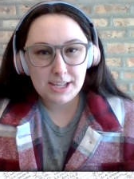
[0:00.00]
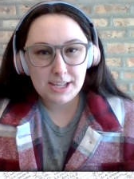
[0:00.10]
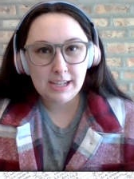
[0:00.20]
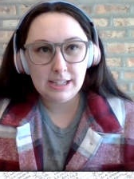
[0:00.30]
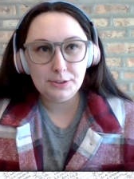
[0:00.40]
that
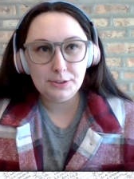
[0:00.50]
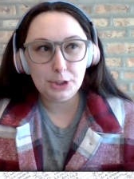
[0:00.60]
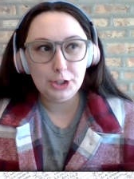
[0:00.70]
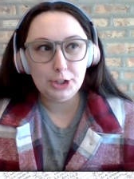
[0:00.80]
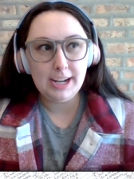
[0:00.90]
you can
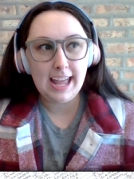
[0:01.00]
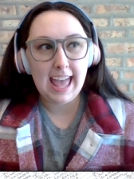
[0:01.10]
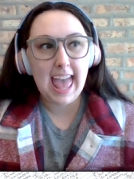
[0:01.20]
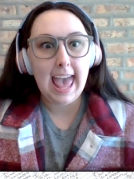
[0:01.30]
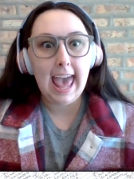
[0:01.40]
learn
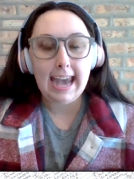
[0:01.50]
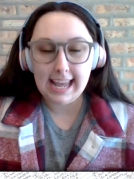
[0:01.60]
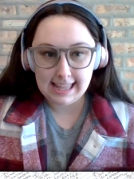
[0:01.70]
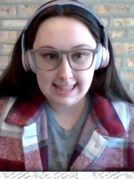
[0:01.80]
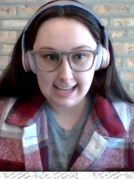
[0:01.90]

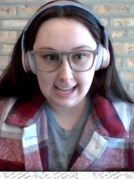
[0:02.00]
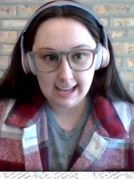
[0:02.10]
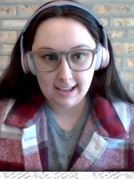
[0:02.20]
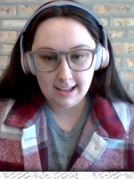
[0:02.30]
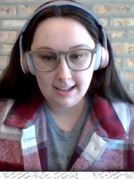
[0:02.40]

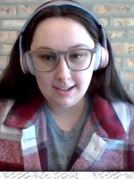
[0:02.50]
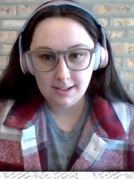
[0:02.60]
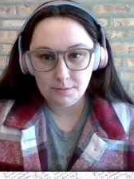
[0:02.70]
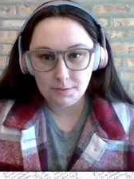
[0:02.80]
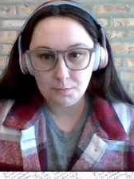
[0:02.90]
anything
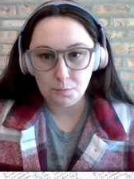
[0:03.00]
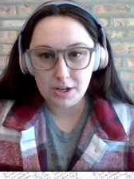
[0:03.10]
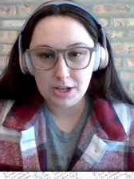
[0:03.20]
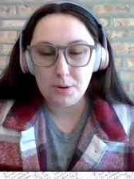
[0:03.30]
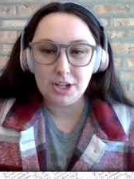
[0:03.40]

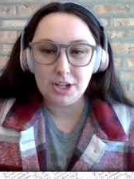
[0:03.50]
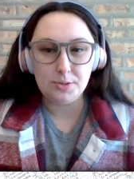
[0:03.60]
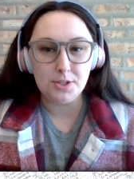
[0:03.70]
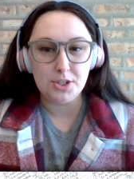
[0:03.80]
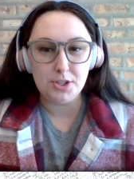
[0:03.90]
when you put it
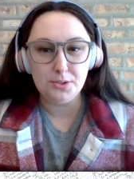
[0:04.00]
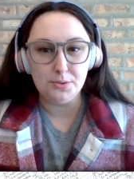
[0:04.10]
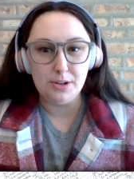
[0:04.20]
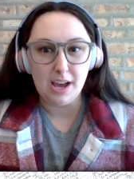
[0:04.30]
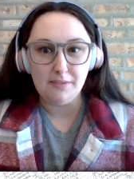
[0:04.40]
to a
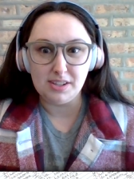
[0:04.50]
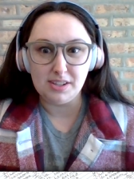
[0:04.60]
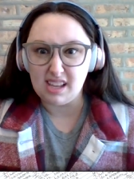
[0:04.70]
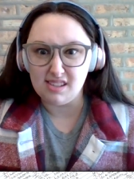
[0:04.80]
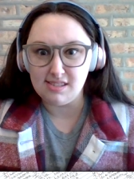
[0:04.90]
tune of a,
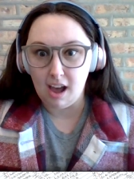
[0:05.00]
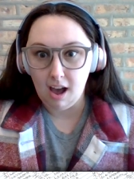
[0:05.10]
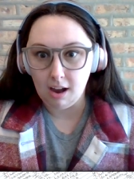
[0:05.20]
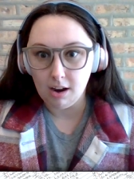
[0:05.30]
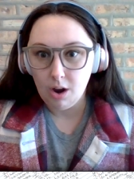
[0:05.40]
like a
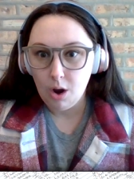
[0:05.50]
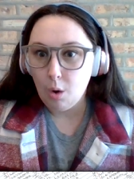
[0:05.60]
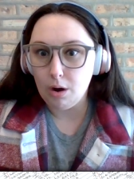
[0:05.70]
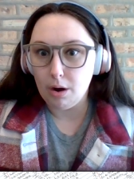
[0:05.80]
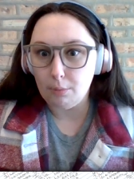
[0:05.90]
song
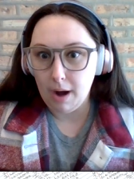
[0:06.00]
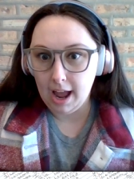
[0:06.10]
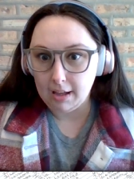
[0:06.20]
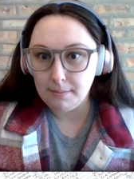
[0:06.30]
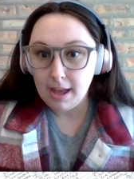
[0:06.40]
or a
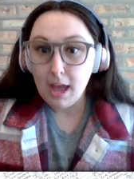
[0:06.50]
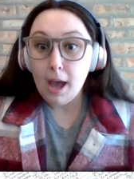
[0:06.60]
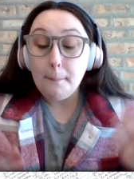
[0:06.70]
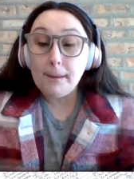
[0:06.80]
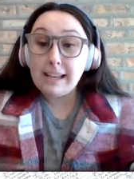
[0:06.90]
okay. rhyme.
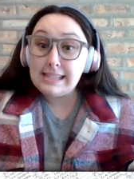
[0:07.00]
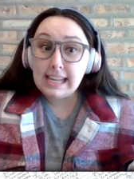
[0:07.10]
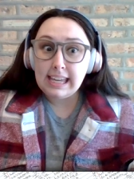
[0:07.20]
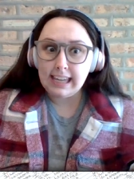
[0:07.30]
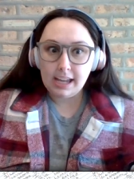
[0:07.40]
Because, Very like good.